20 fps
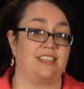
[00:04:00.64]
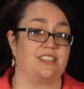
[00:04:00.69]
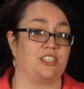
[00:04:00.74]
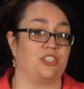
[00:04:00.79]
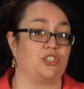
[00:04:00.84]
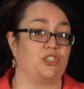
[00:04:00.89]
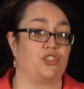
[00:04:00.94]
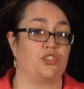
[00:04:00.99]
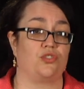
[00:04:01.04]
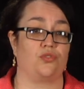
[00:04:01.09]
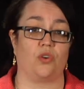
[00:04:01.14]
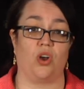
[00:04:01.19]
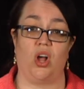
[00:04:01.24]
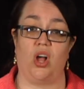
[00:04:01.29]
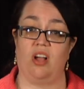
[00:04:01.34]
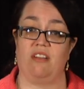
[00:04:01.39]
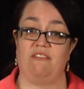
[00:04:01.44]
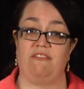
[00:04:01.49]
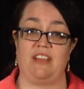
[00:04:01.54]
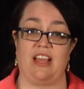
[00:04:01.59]
as a
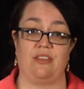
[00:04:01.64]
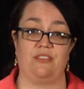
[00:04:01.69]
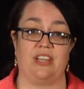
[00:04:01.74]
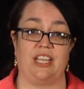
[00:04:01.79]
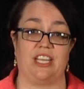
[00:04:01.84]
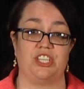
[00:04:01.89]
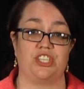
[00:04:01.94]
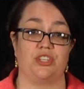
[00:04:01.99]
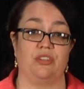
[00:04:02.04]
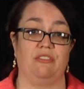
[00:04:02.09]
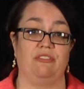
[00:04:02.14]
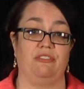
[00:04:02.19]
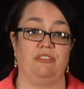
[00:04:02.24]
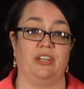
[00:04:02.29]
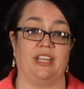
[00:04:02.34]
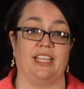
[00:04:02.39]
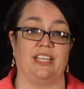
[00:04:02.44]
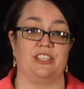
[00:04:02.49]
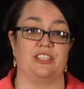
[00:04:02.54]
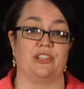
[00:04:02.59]
strong foundational
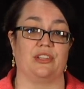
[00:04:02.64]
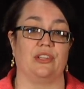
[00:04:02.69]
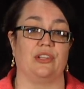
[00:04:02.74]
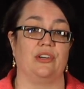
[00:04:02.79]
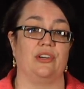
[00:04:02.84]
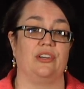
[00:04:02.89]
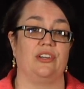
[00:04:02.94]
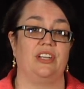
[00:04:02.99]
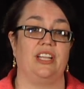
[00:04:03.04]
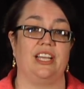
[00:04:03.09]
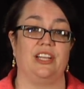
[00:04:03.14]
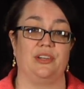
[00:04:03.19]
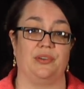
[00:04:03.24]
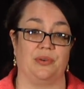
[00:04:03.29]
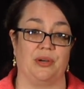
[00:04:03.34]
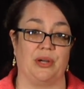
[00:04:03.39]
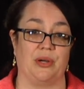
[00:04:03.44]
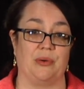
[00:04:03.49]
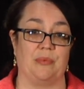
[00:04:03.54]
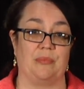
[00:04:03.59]
footing to learn and
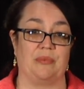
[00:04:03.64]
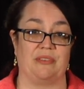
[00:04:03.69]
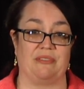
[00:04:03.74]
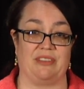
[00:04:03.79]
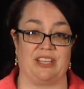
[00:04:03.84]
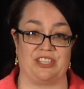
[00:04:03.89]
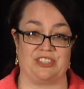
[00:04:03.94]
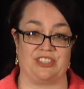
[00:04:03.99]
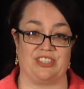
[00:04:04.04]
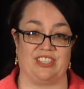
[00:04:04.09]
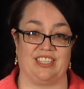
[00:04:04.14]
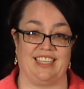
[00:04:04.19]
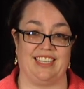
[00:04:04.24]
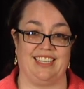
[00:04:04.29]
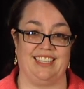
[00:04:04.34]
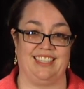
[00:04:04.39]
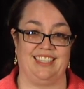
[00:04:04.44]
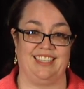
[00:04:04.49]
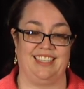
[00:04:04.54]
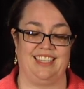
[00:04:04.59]
grow professionally.
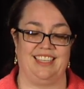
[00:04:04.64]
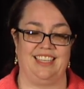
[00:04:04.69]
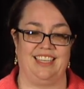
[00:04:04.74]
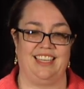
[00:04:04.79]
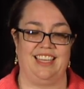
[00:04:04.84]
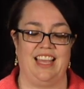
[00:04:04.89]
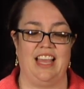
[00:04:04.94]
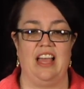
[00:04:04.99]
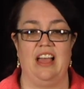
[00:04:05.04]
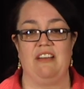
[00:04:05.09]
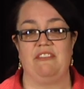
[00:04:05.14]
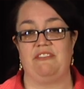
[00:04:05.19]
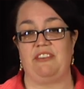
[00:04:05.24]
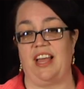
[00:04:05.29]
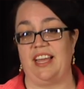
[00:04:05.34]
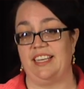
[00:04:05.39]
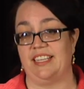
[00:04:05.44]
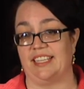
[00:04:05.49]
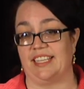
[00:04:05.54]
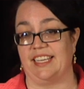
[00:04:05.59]

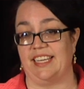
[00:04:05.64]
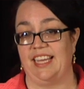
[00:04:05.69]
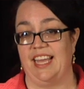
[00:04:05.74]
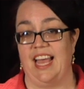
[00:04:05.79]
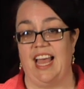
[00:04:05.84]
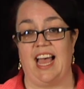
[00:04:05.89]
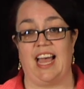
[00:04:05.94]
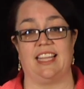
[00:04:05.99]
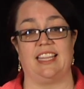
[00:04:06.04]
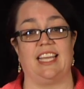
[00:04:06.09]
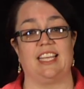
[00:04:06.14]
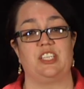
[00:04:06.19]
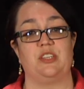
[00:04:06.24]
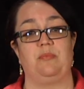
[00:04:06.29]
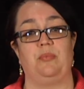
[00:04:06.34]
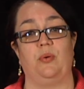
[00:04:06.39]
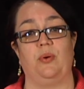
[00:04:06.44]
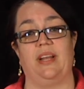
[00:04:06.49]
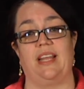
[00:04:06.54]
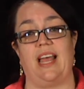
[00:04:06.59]
Finally, I'd like to
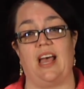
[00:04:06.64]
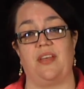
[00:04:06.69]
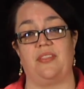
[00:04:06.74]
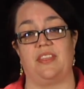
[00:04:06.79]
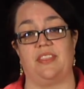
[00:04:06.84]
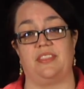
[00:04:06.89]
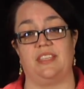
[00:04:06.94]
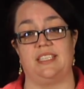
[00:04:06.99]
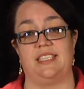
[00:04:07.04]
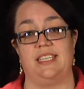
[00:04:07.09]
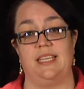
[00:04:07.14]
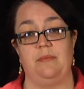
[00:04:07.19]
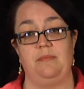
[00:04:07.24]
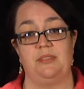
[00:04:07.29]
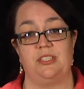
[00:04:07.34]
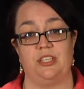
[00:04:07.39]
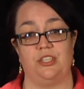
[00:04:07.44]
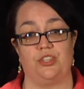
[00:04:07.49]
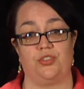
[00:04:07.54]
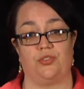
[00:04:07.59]
point out that the
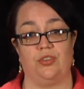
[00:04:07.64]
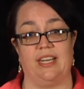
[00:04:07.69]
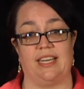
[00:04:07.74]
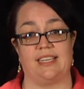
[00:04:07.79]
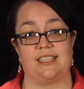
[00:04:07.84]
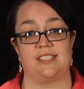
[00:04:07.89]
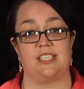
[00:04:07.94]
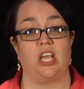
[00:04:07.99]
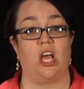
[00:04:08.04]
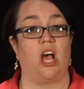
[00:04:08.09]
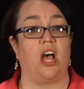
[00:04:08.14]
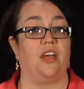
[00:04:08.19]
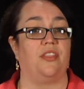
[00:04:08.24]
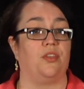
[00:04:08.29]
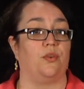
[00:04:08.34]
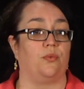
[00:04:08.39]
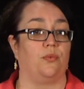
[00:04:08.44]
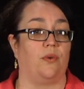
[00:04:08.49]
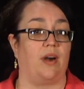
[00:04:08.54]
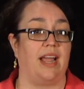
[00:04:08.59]
tips and tricks on
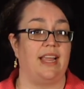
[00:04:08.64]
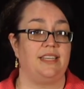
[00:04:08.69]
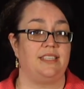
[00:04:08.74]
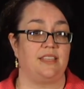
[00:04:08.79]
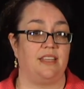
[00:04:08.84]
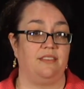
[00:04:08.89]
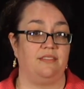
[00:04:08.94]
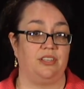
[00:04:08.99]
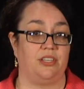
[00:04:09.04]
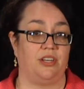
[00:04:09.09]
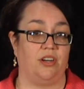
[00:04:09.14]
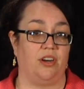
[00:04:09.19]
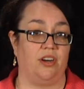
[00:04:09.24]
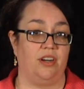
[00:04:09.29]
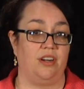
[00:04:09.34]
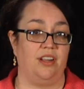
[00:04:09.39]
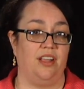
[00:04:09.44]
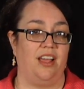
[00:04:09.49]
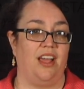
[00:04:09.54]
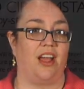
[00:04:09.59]
the right of the card